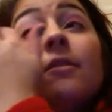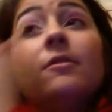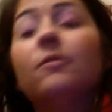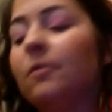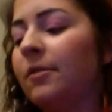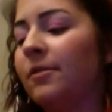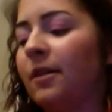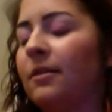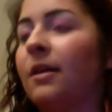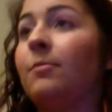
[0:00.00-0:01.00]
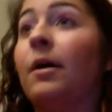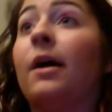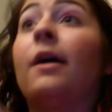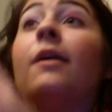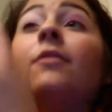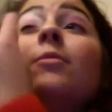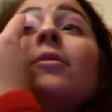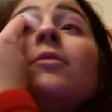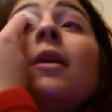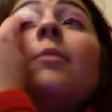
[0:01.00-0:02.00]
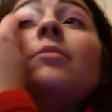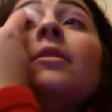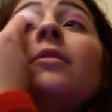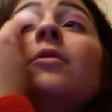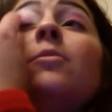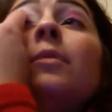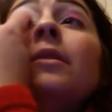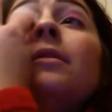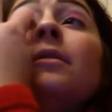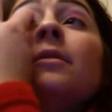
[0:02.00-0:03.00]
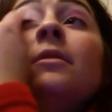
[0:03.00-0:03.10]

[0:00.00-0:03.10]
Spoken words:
As you noticed, I line my eyes with the top lid open.